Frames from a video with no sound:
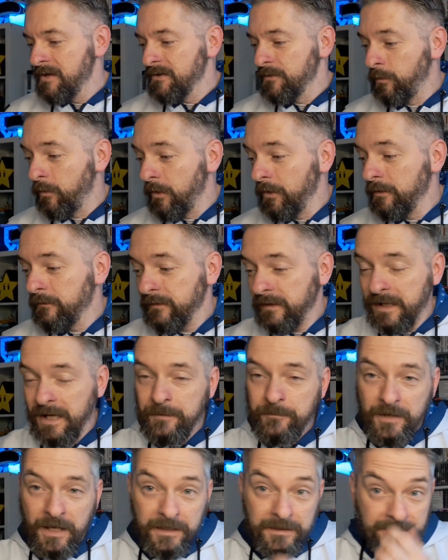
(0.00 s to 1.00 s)
one other
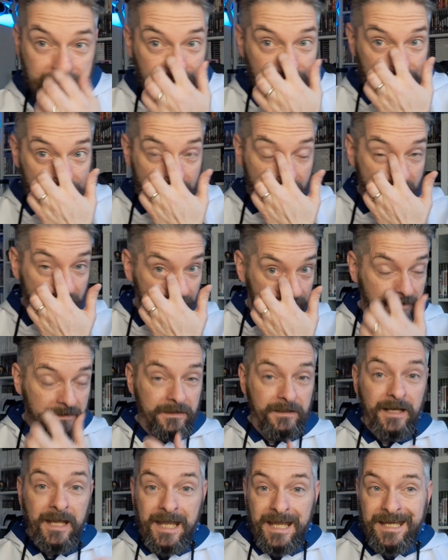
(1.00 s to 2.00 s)
game that I did add
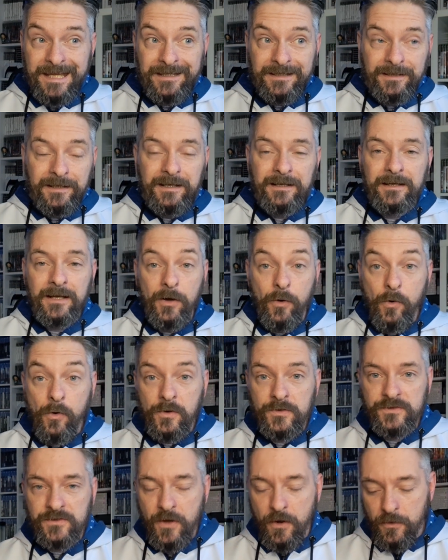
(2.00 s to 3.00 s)
in
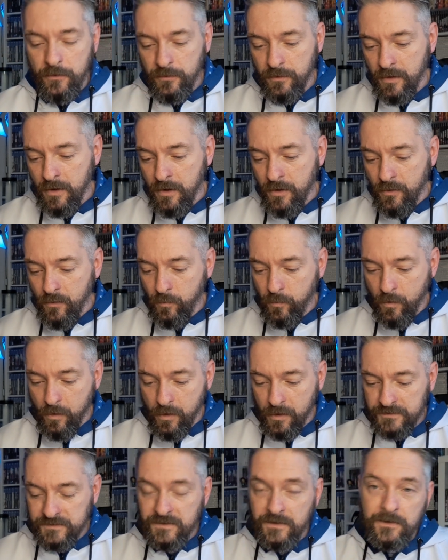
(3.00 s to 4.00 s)
also
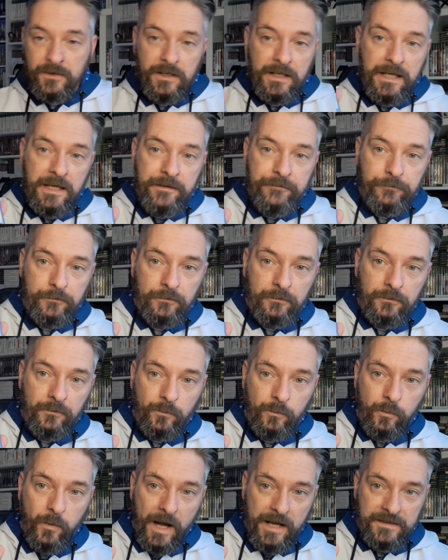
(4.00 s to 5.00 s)
was Evil
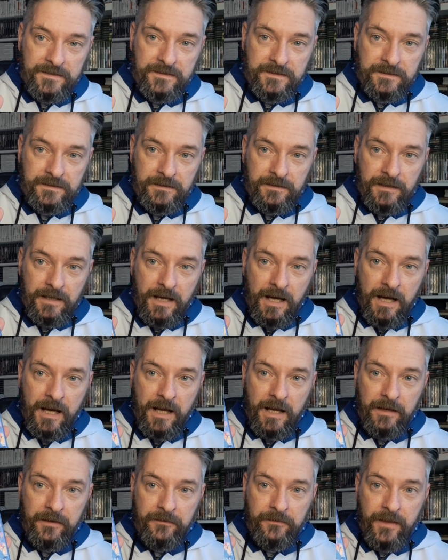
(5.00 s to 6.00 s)
West.
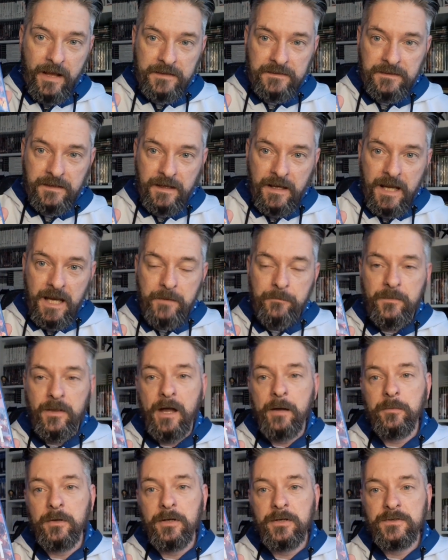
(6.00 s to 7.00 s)
And that's the game that
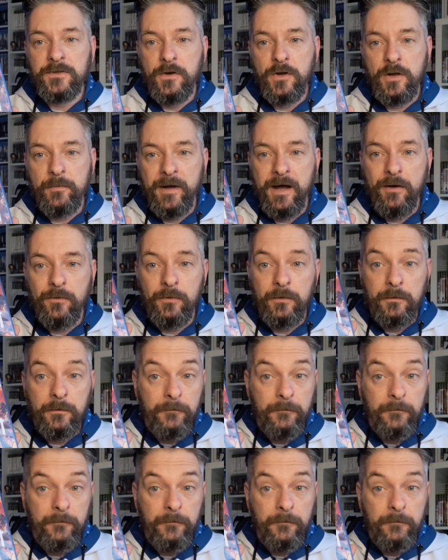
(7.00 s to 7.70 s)
I'm going to talk about